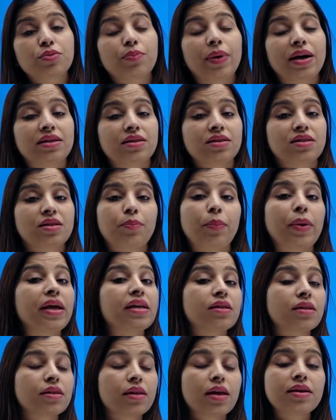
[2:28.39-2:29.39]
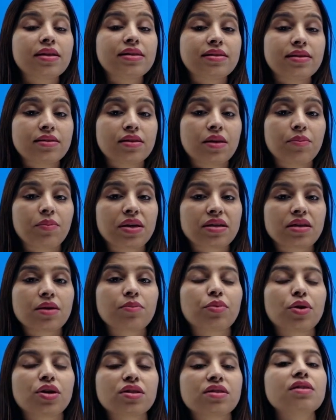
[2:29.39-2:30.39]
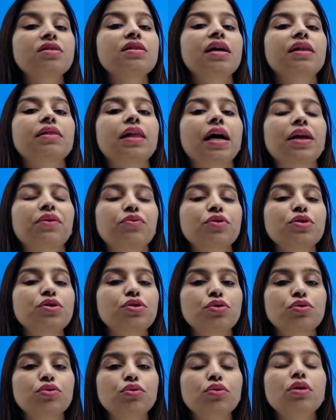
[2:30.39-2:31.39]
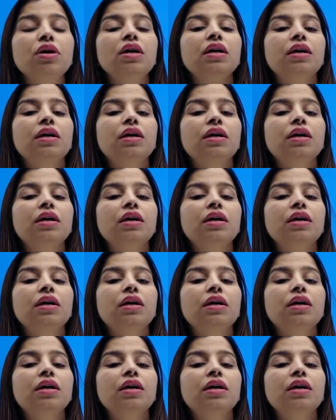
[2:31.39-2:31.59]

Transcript: participate in the decision making process and that was through